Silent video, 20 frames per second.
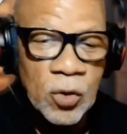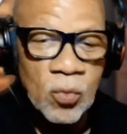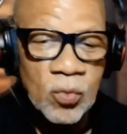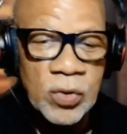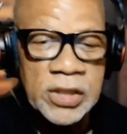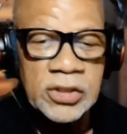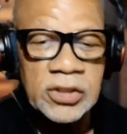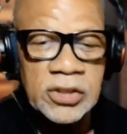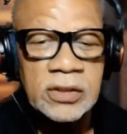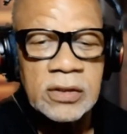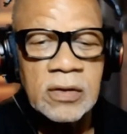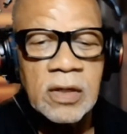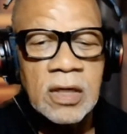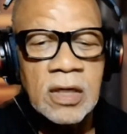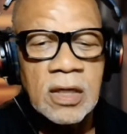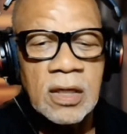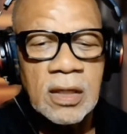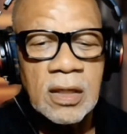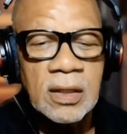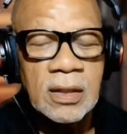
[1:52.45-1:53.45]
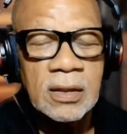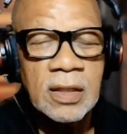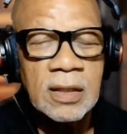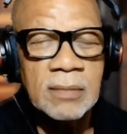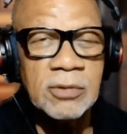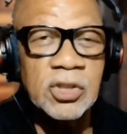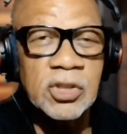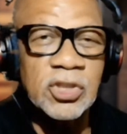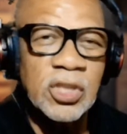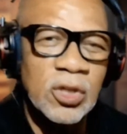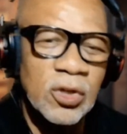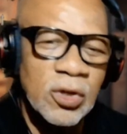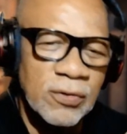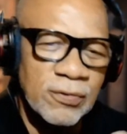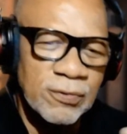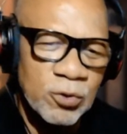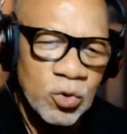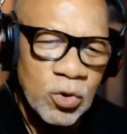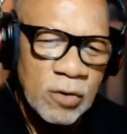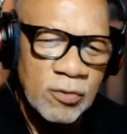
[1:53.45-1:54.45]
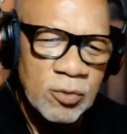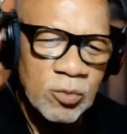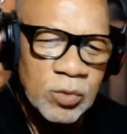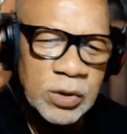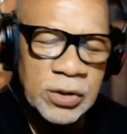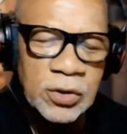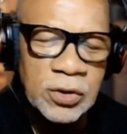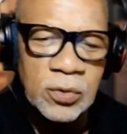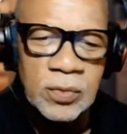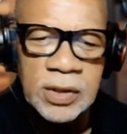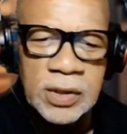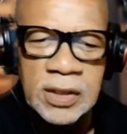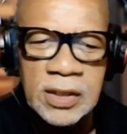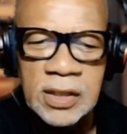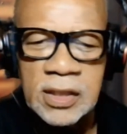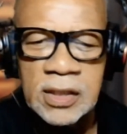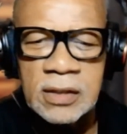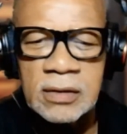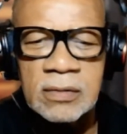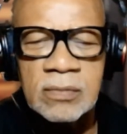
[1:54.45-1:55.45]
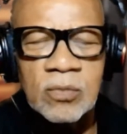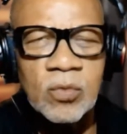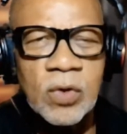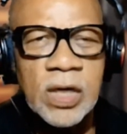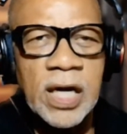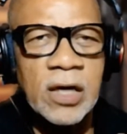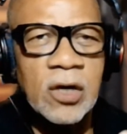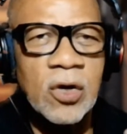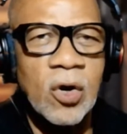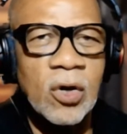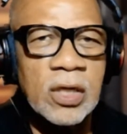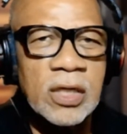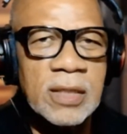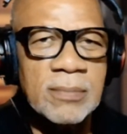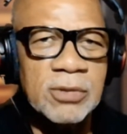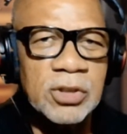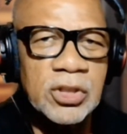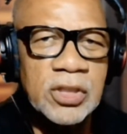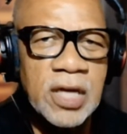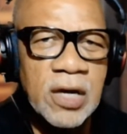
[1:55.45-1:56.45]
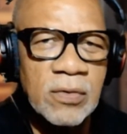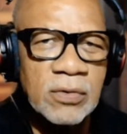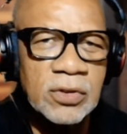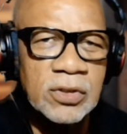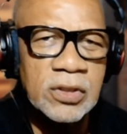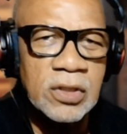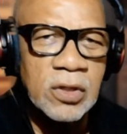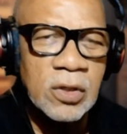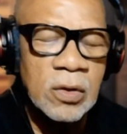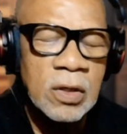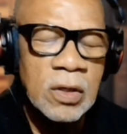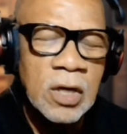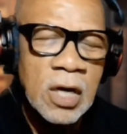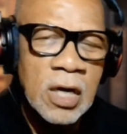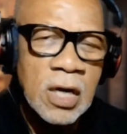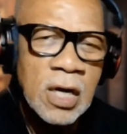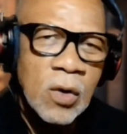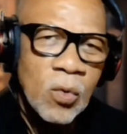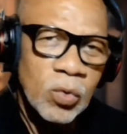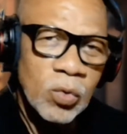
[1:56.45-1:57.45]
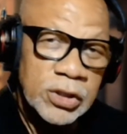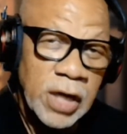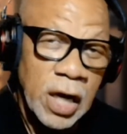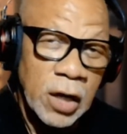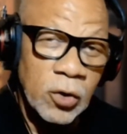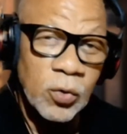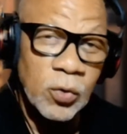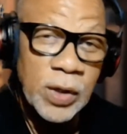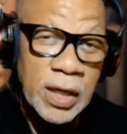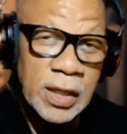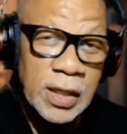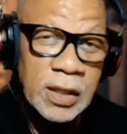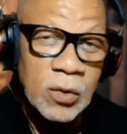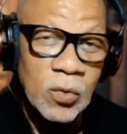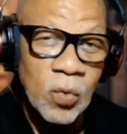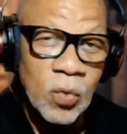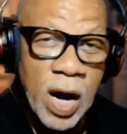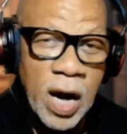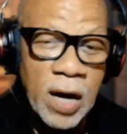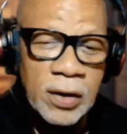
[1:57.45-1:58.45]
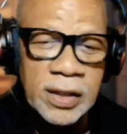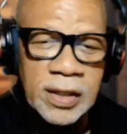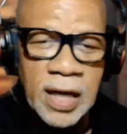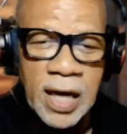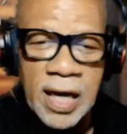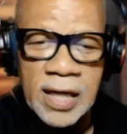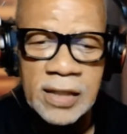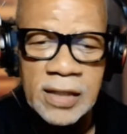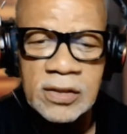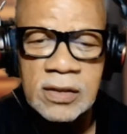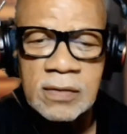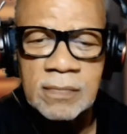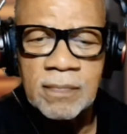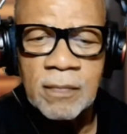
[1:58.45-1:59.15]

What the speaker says: which I'm going to share a few of them with you in what I call the image carousel, which I created in Wirecast,